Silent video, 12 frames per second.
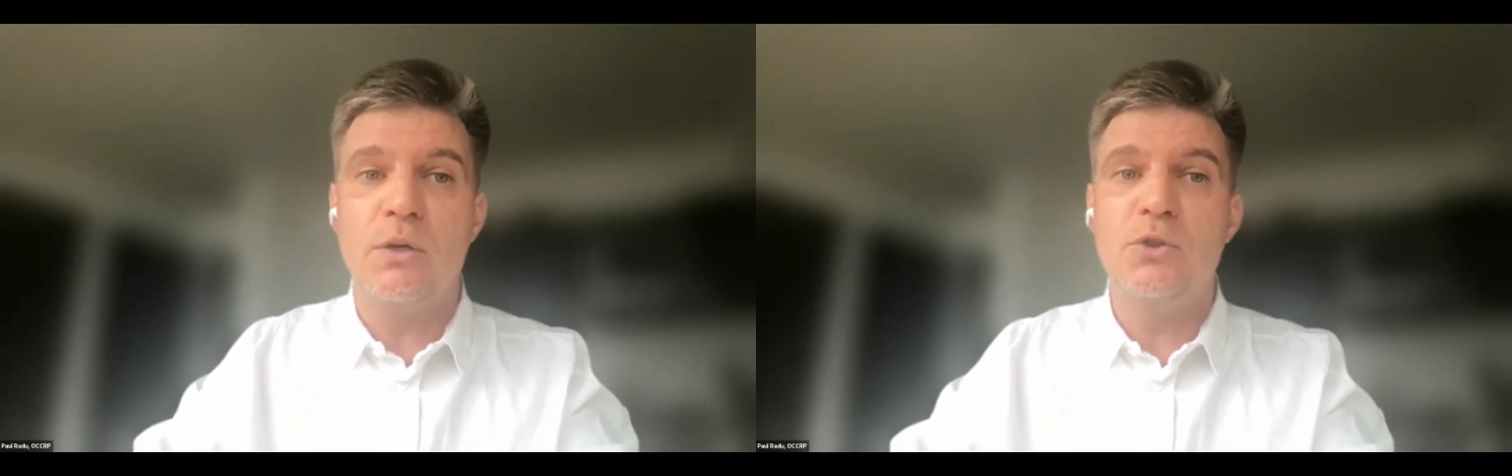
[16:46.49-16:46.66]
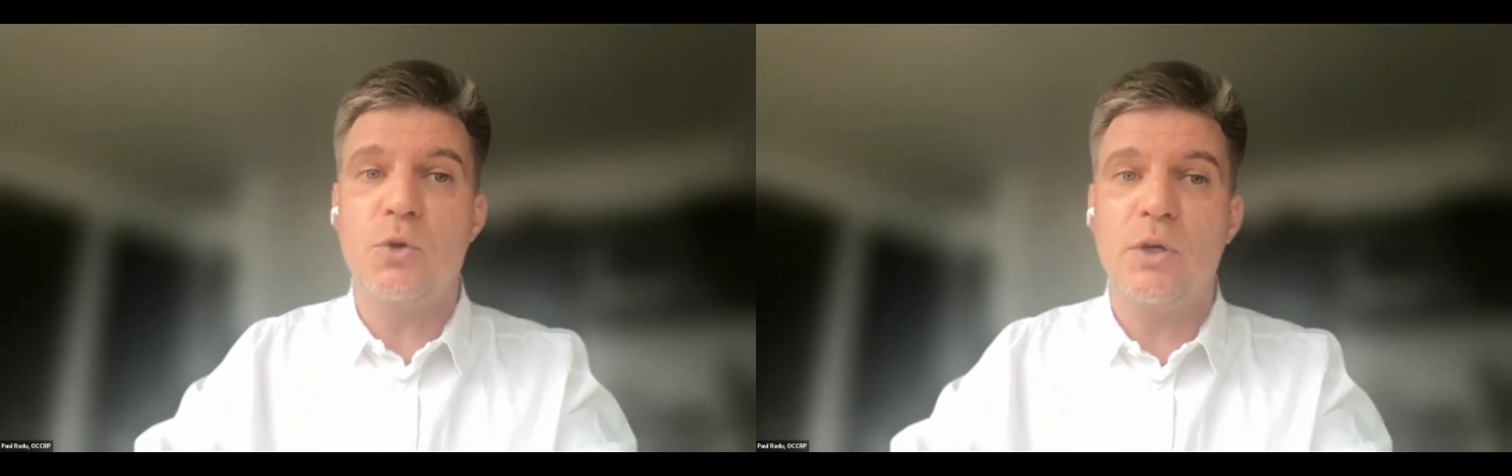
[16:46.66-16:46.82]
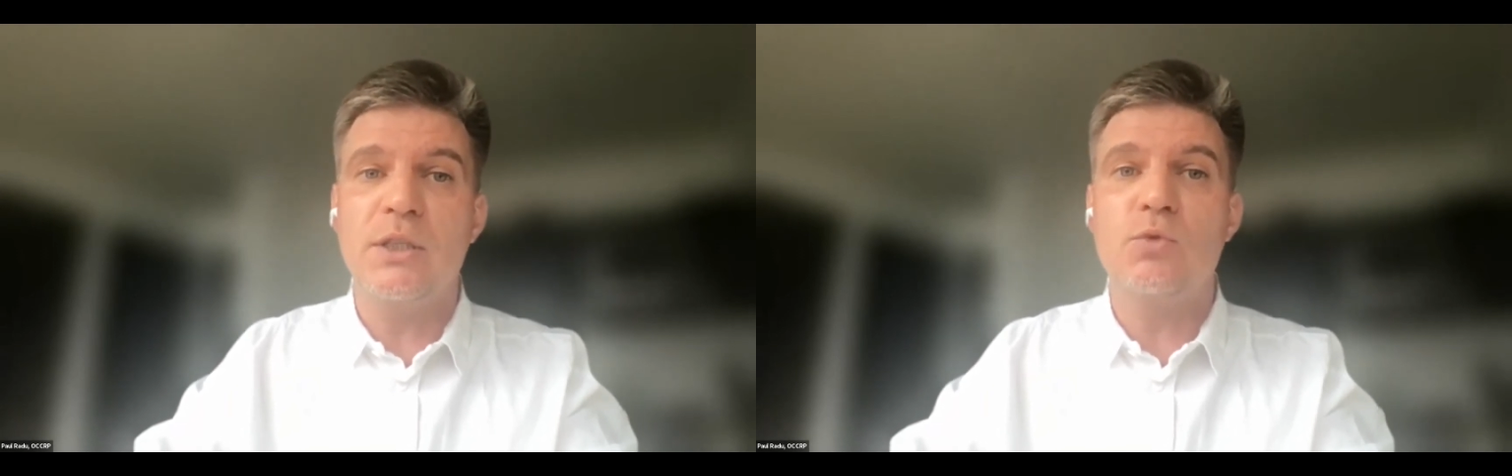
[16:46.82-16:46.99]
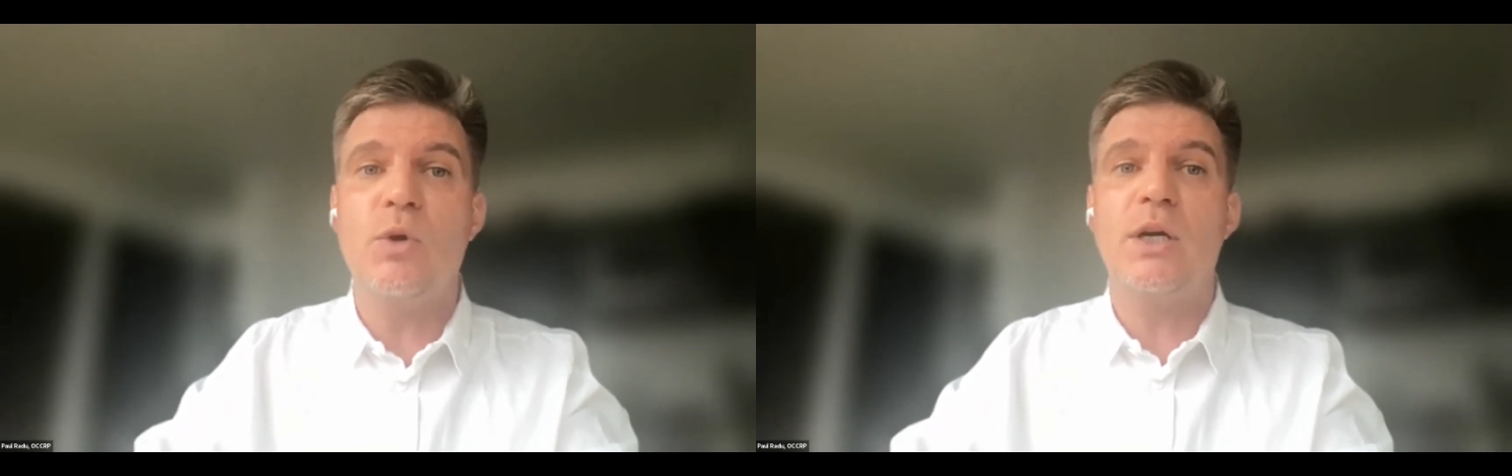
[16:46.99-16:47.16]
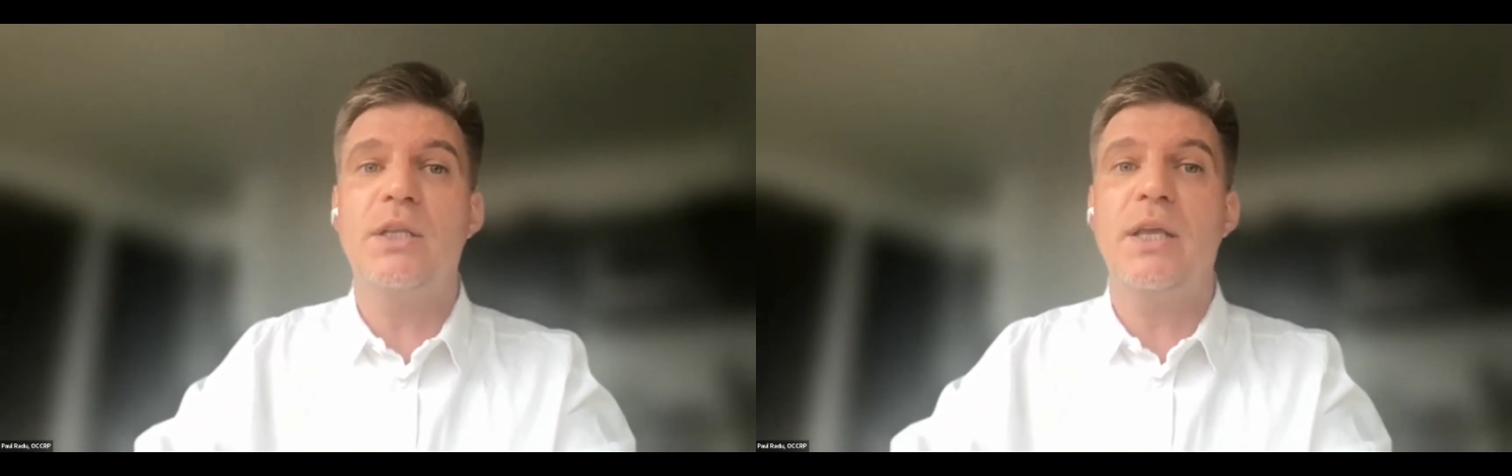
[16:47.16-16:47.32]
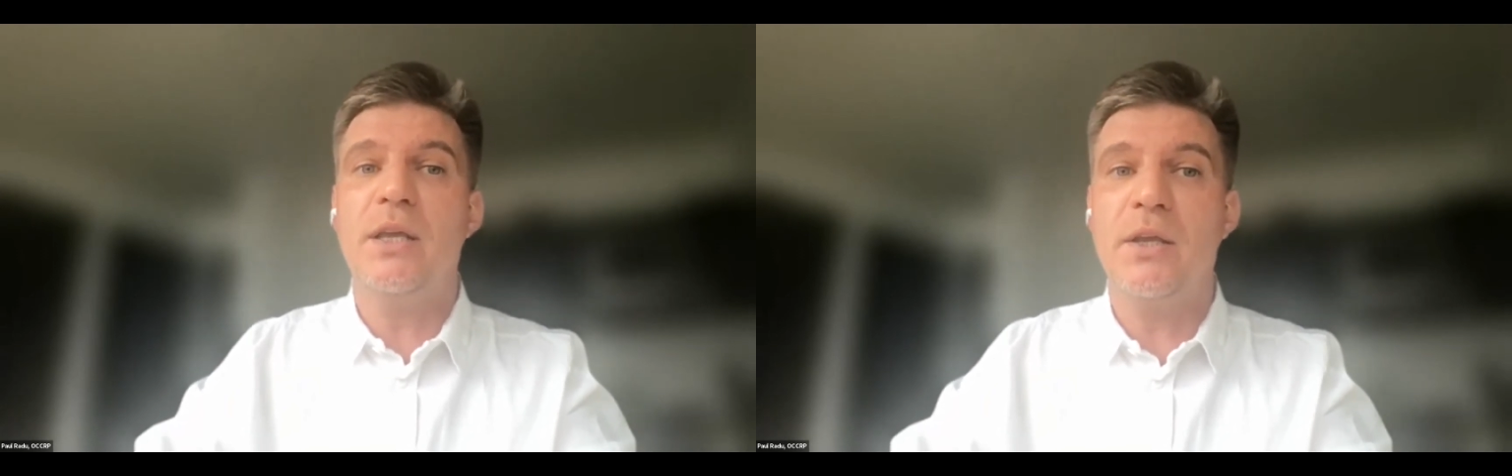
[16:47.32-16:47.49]
journalists who are
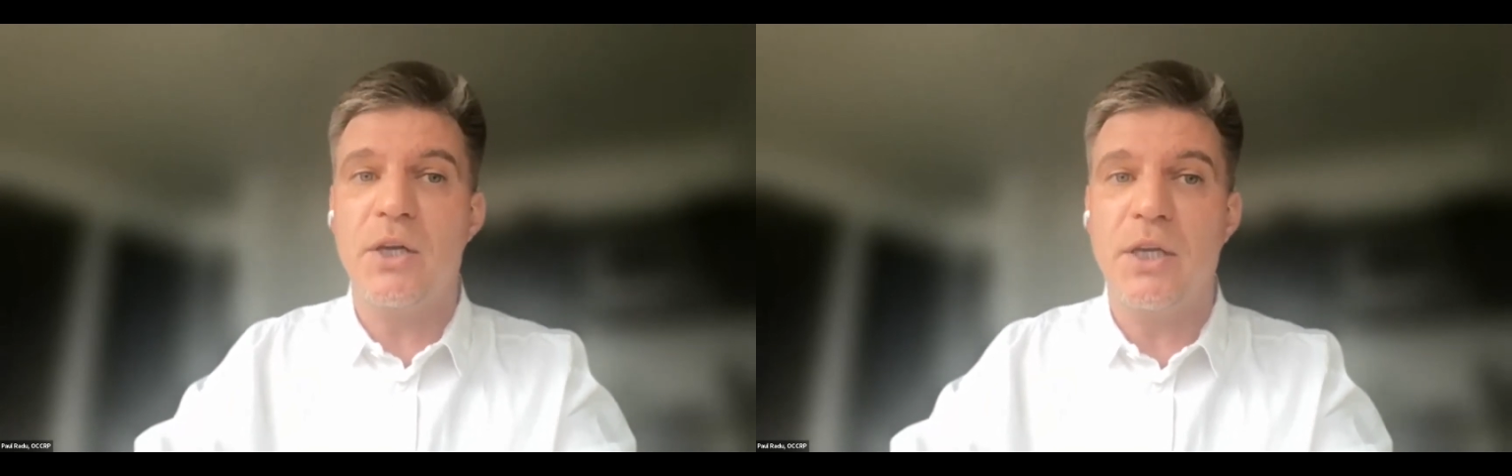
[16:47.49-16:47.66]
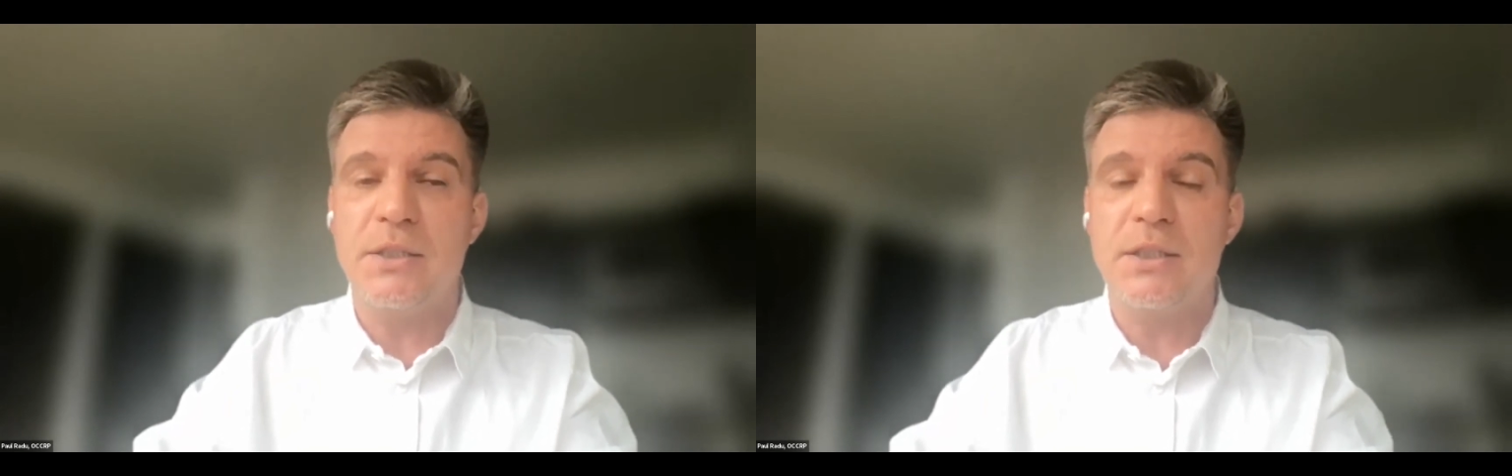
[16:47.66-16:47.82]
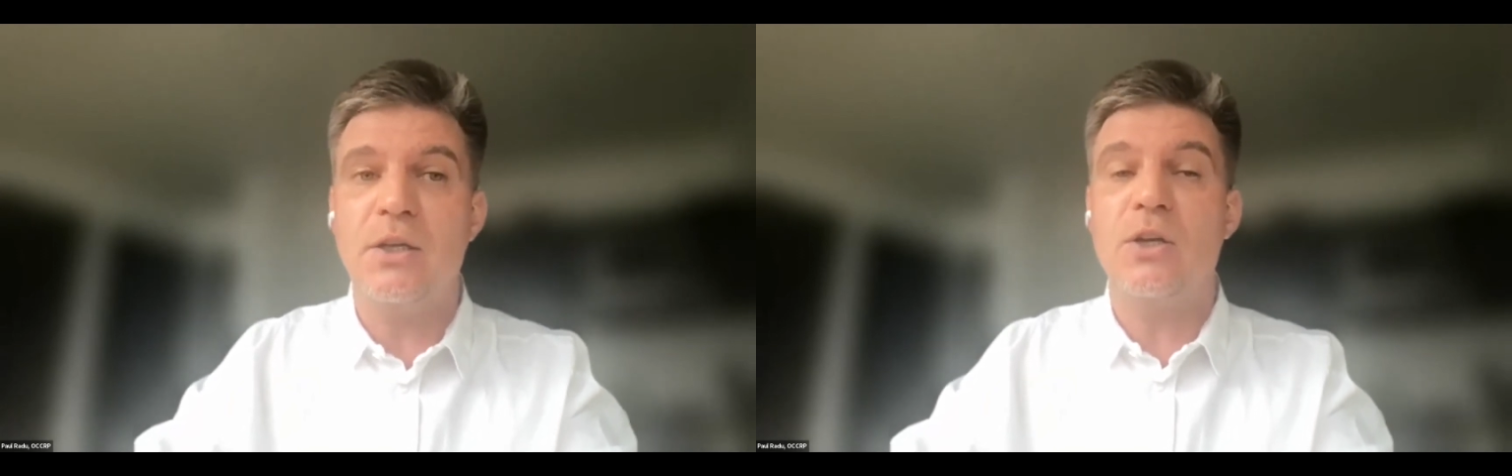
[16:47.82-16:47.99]
taking risks,